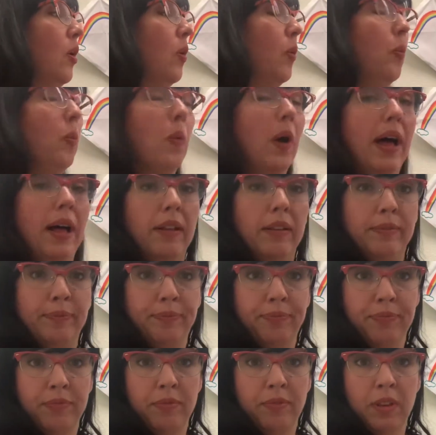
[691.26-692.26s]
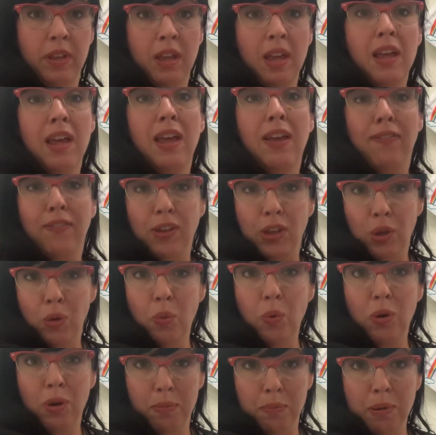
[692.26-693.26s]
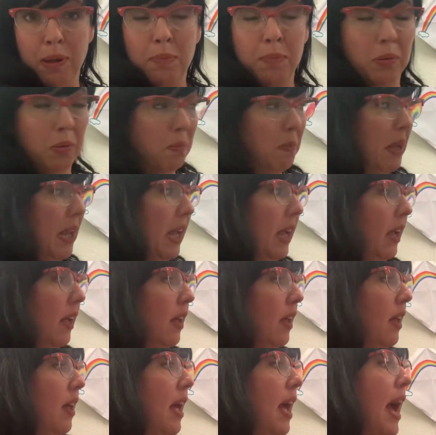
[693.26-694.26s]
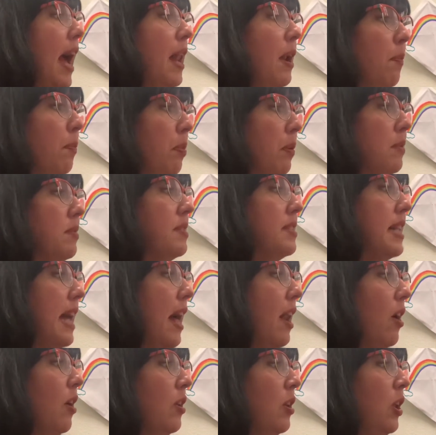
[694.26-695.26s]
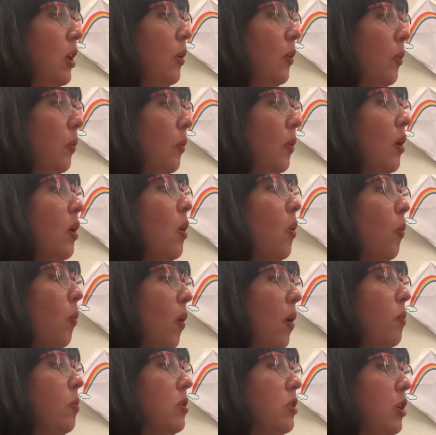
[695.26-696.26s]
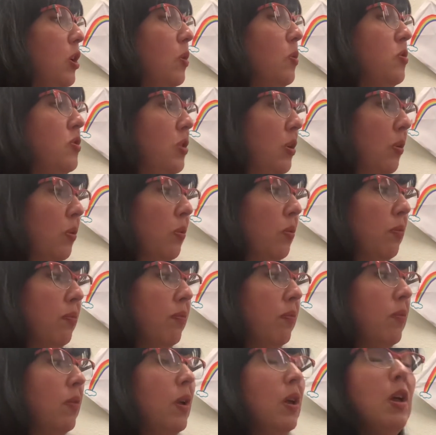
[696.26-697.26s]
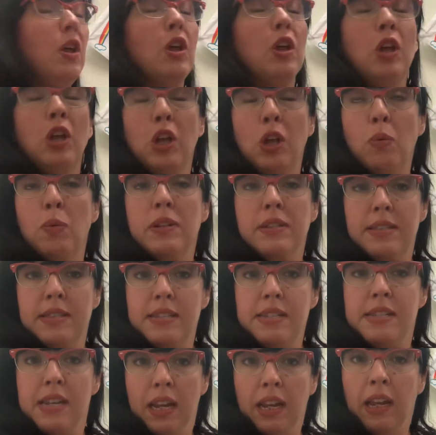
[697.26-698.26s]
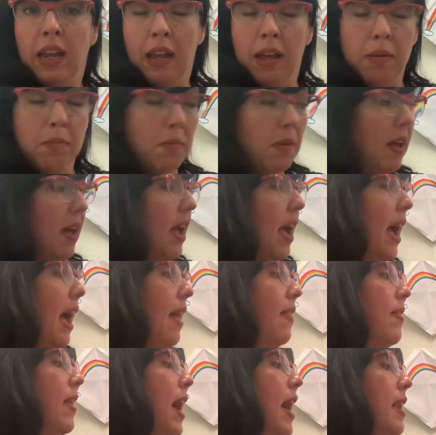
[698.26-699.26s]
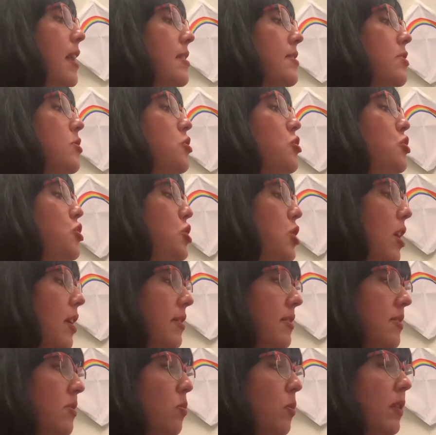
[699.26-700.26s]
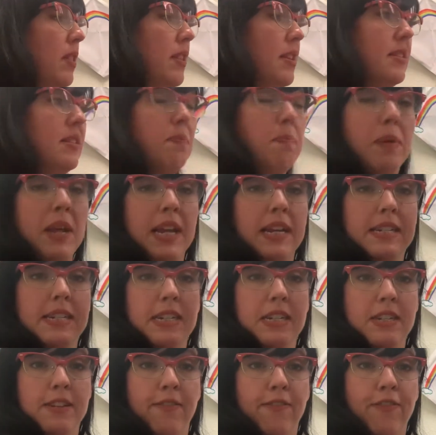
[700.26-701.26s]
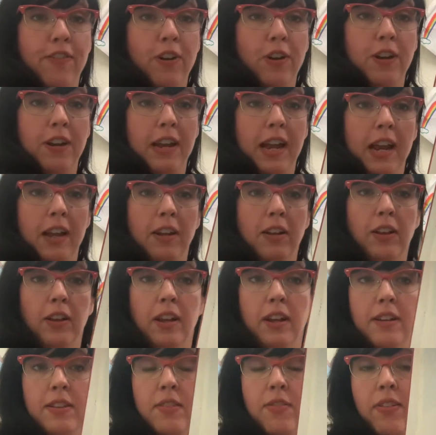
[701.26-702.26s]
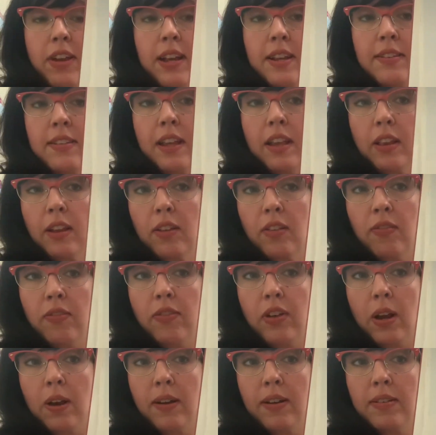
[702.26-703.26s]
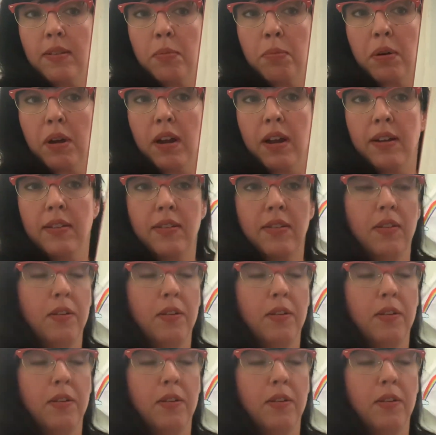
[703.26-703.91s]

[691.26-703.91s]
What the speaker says: Well, if you were a bumblebee and a bull sat on you, what would you do? You would sting him. And that is just what this bee did to Ferdinand. Look at his face. He looks very surprised.